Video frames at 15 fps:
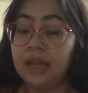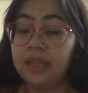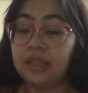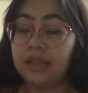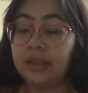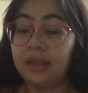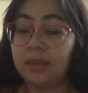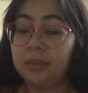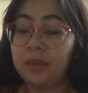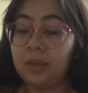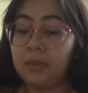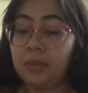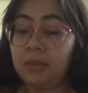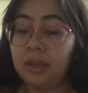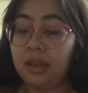She climbed
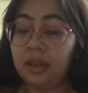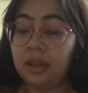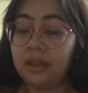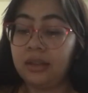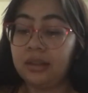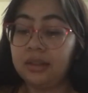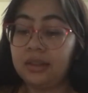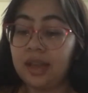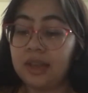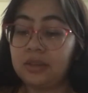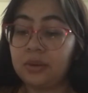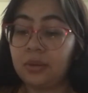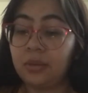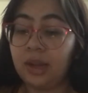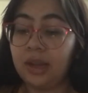up and made another
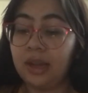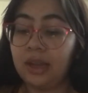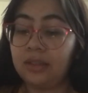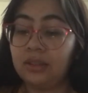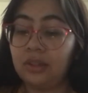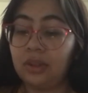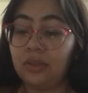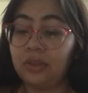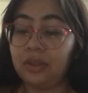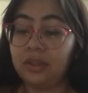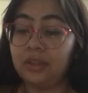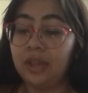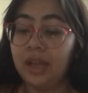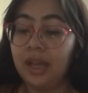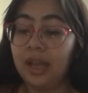attachment right next to the first.